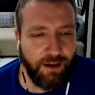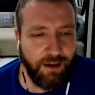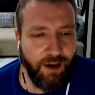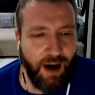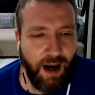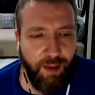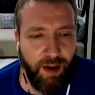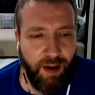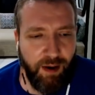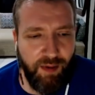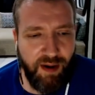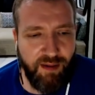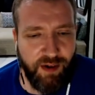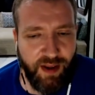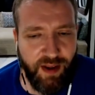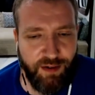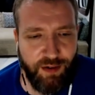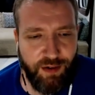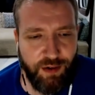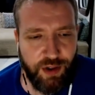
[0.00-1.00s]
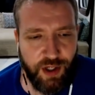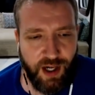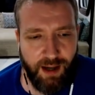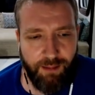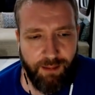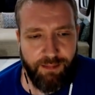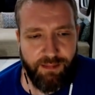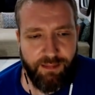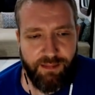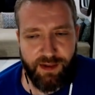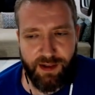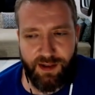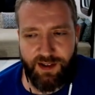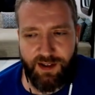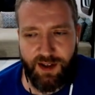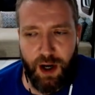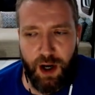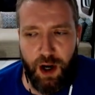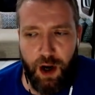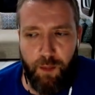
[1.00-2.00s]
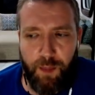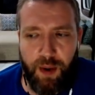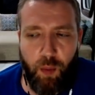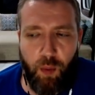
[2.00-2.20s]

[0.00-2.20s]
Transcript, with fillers: Cry me a river, that's your job. Yeah.